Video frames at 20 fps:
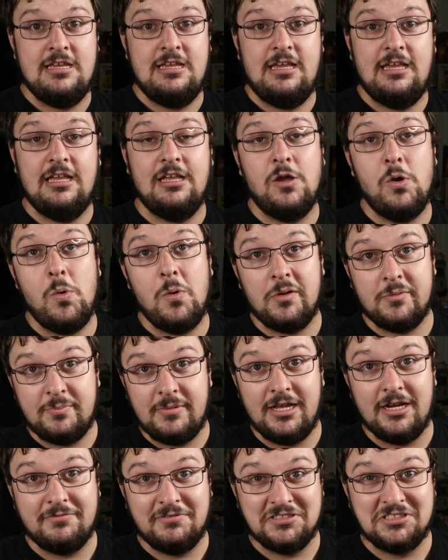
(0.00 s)
and going with my
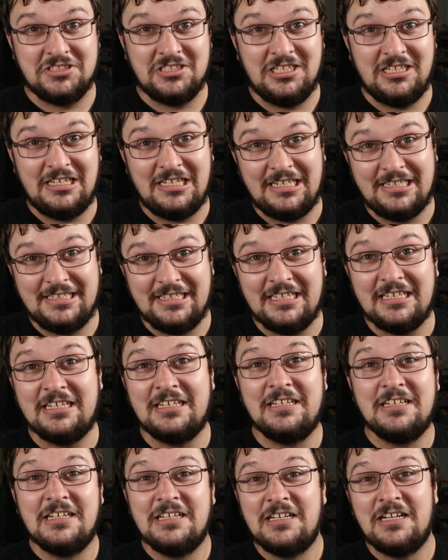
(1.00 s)
original idea
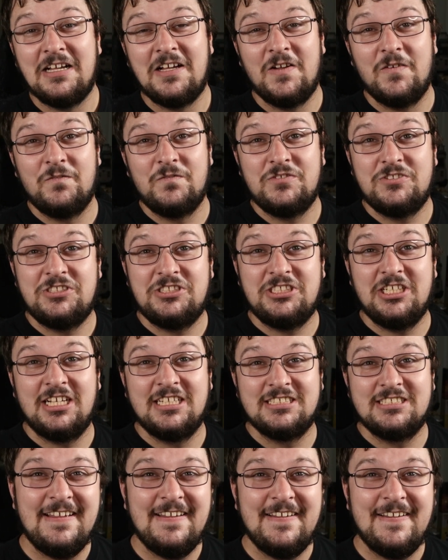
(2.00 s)
of
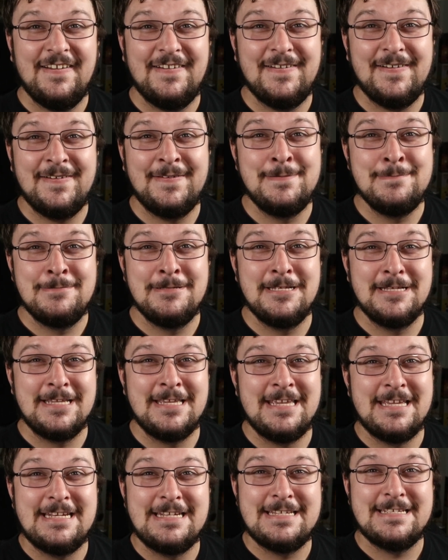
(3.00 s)
just unplugging it.